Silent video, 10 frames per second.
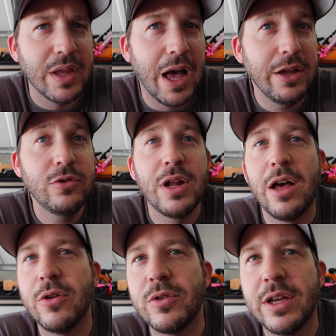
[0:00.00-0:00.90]
I do
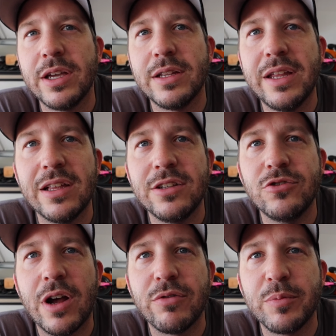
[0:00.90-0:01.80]
not own a daily
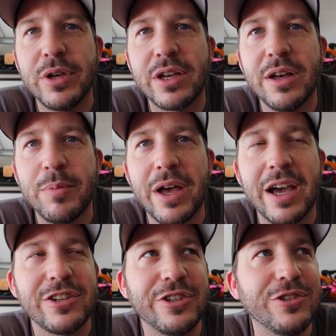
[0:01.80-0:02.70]
driver pickup. I
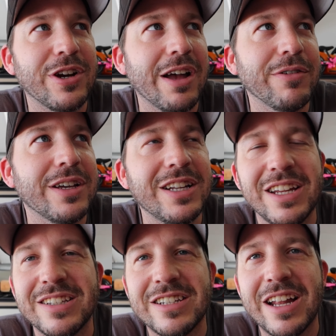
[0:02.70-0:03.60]
actually drive a
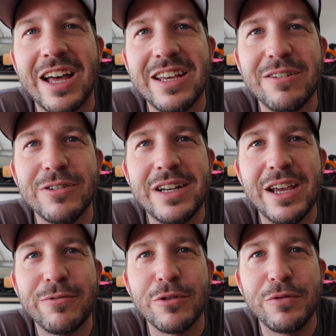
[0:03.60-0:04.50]
Hyundai Sonata every
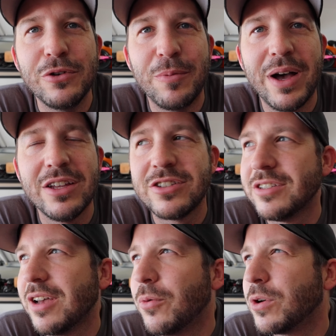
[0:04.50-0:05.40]
day for fuel mileage
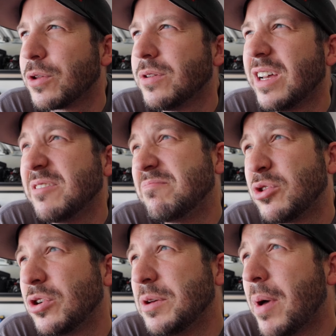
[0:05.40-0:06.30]
because I work like
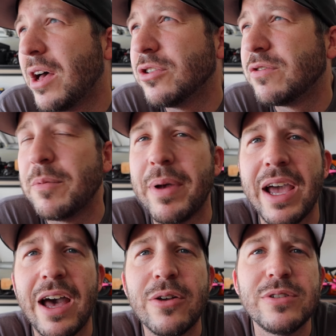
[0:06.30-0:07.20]
30 miles from my
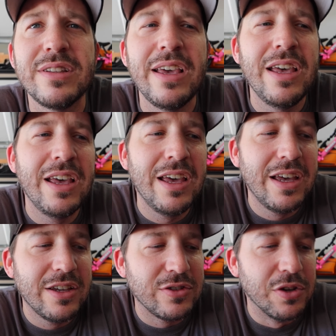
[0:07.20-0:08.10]
house.
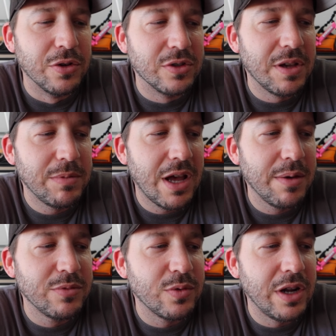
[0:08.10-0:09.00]
So
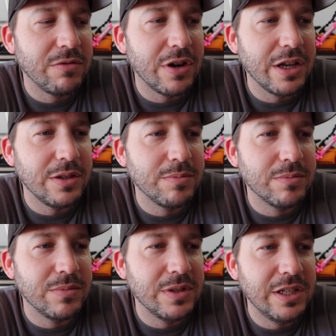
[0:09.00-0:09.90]
sometimes whenever I
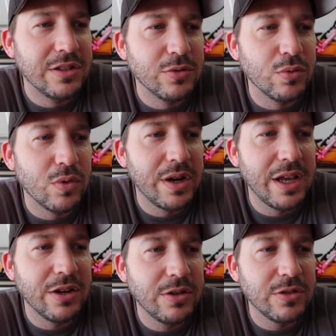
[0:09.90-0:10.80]
need to run
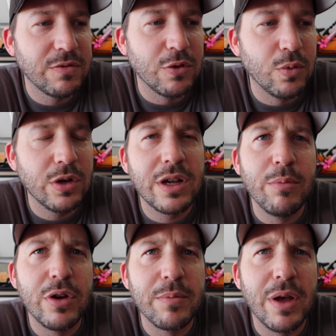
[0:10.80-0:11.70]
errands for work, I
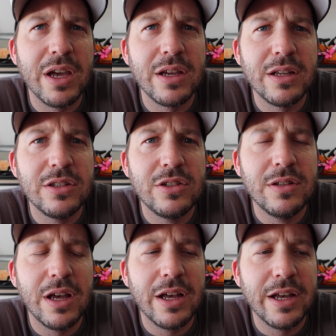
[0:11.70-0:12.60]
bring my
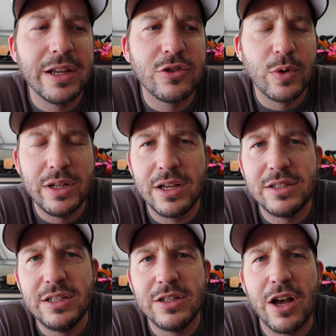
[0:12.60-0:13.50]

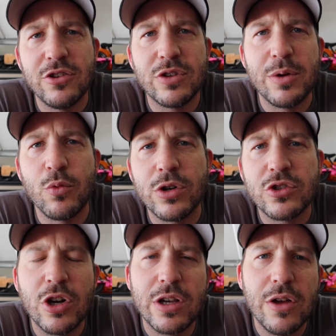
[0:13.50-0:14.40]
2019 Dodge Ram work
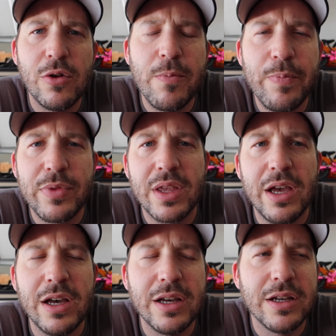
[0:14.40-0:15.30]
truck home,
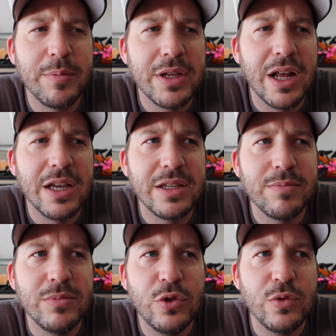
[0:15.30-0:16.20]
and I
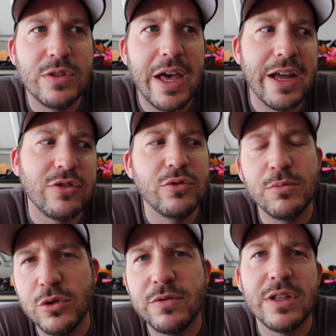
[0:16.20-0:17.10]
use that to
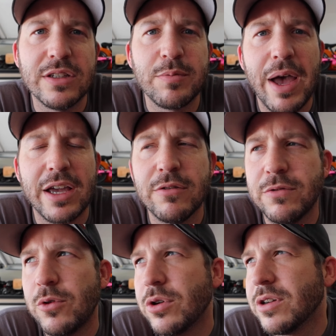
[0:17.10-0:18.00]
move things back and
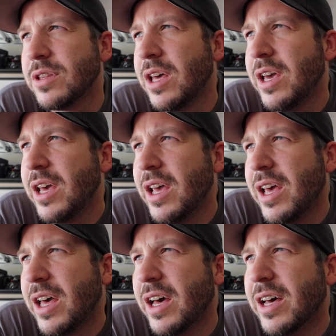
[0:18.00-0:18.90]
forth.
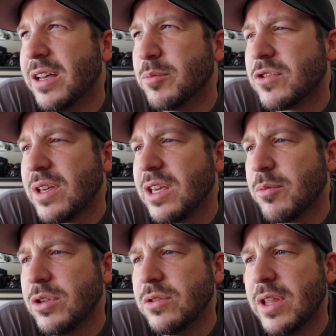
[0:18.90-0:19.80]
So I think
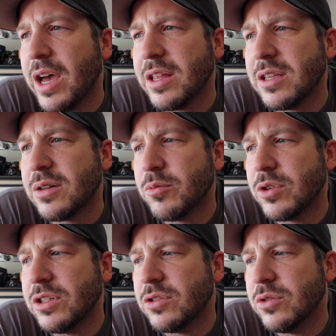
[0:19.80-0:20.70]
I'm going to do that. I think I'm
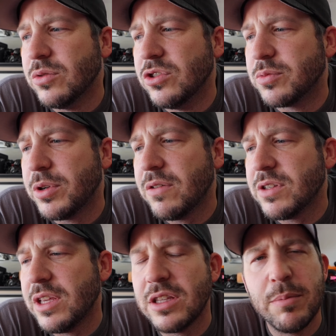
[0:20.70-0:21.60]
going to just put
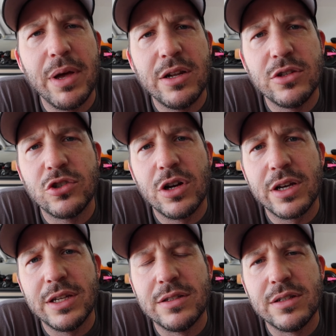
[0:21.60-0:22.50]
everything in the bed of the
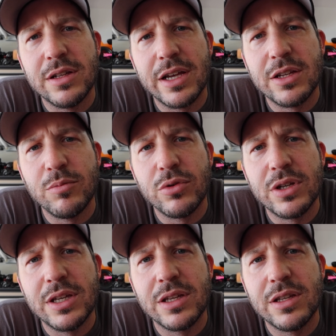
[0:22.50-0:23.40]
truck until I can
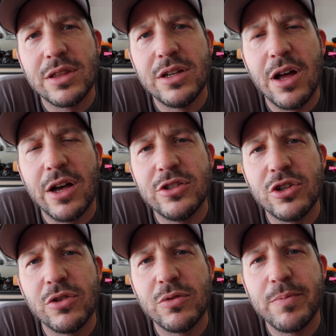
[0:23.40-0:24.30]
bring the Dodge
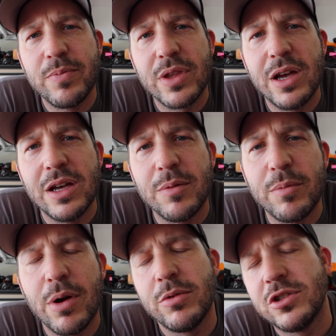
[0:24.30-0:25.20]
home.
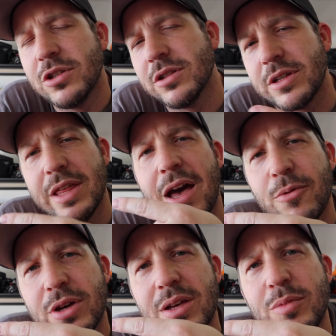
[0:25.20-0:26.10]
Probably shouldn't look that
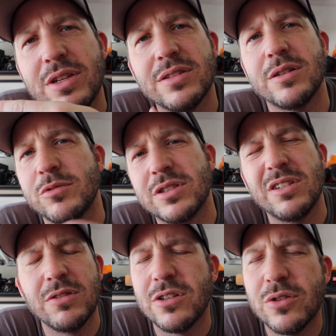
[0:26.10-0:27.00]
way because then I'm just
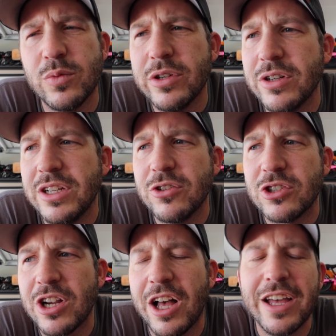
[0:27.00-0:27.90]
giving y'all a weird ear
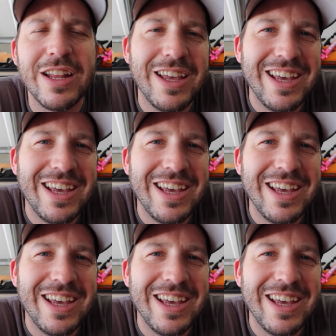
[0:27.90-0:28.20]
shot.